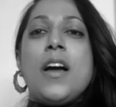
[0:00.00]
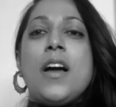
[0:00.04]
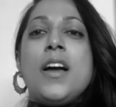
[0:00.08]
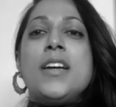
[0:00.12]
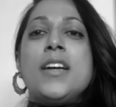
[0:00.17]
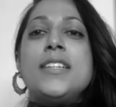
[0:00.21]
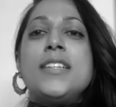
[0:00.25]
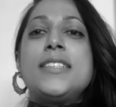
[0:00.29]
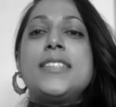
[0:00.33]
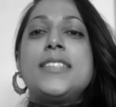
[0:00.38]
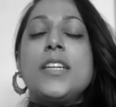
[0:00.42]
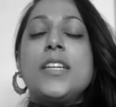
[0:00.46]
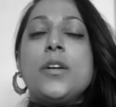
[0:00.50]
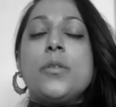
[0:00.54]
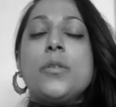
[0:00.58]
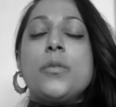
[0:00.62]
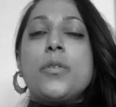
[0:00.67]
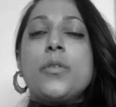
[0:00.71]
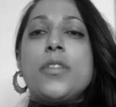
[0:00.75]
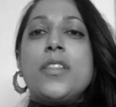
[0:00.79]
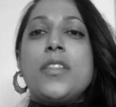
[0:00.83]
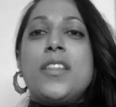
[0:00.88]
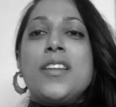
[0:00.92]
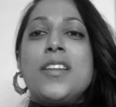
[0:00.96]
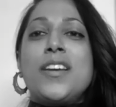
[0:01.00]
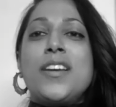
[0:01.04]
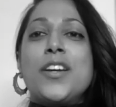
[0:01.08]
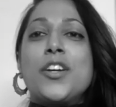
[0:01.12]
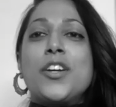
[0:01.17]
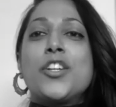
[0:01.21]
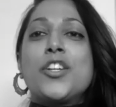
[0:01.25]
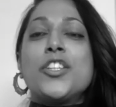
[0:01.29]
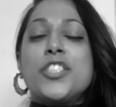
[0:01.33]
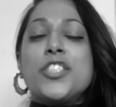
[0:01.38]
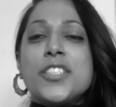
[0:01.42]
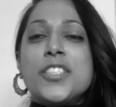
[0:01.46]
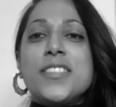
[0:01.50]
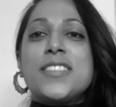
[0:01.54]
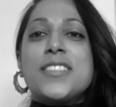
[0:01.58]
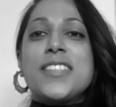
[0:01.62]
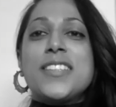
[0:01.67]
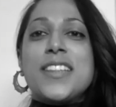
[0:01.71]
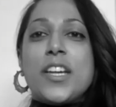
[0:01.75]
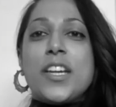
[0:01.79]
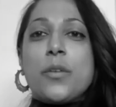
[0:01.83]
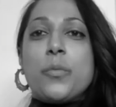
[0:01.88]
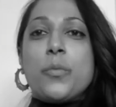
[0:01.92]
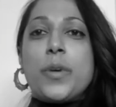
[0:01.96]
So the urgency
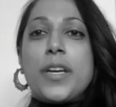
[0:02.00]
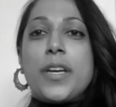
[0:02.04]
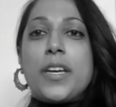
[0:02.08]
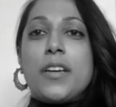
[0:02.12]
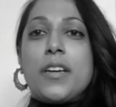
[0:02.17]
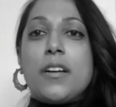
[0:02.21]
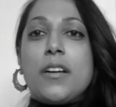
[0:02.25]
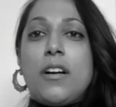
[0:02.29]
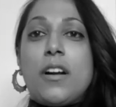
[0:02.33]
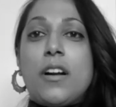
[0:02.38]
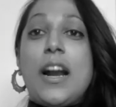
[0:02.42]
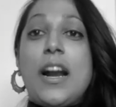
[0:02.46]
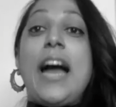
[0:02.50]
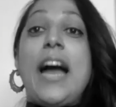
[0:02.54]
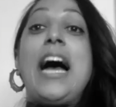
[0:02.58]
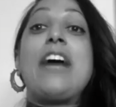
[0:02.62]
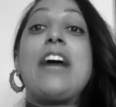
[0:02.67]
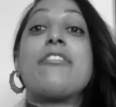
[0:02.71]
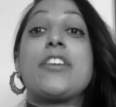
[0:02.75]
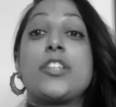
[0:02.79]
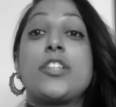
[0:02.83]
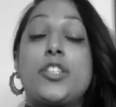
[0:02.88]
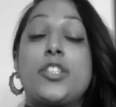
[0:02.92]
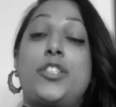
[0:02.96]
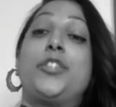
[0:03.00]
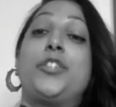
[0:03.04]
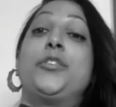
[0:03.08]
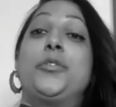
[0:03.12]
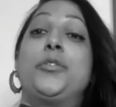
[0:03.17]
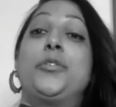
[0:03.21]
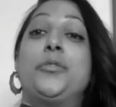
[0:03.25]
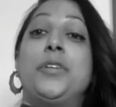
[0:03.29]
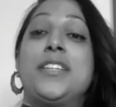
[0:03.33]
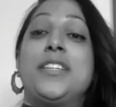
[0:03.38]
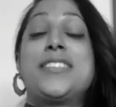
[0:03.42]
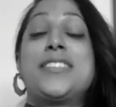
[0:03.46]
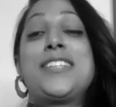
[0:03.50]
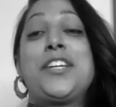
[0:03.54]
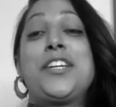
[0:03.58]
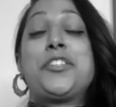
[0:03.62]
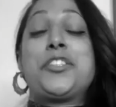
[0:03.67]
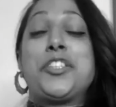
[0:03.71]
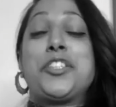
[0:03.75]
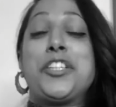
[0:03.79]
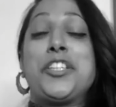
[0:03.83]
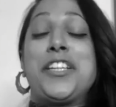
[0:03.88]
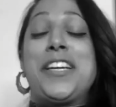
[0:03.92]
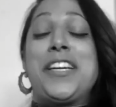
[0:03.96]
that we are having to
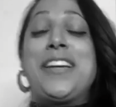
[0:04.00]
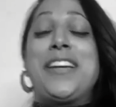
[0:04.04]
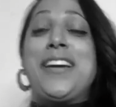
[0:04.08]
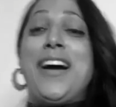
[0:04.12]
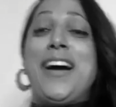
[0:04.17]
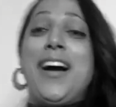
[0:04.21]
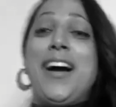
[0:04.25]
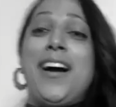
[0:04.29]
essentially